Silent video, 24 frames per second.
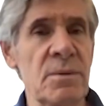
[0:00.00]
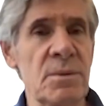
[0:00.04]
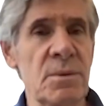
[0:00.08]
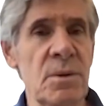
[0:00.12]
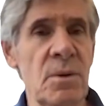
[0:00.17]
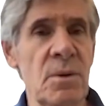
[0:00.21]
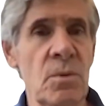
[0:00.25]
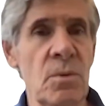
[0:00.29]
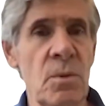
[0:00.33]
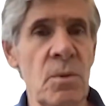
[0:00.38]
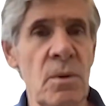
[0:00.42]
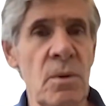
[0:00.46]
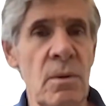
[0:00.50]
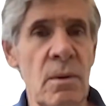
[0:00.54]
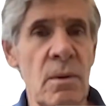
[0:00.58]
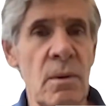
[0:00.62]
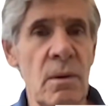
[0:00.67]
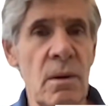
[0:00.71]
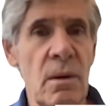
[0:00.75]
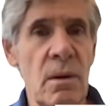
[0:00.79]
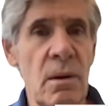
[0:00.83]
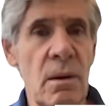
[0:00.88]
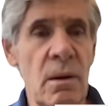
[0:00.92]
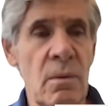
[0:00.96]
So
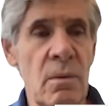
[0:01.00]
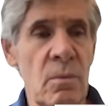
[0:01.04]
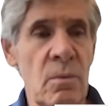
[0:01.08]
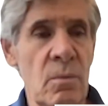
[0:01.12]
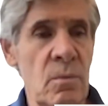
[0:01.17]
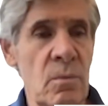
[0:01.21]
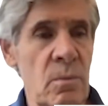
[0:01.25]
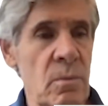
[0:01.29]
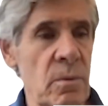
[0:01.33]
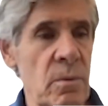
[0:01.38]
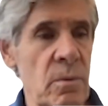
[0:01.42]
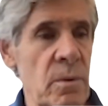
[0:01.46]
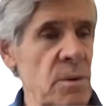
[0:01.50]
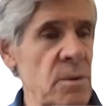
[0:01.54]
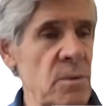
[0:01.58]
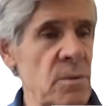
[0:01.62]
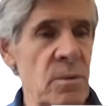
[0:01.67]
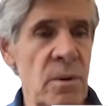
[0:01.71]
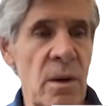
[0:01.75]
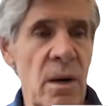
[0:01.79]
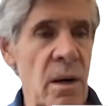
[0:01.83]
uh, we're into